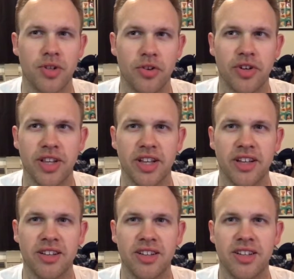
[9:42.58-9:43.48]

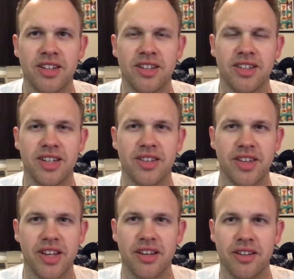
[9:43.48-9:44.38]
gorilla. And
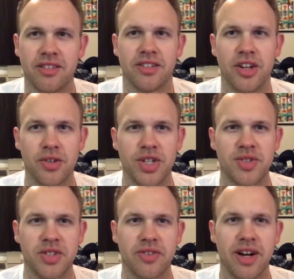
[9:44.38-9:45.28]
then, John C.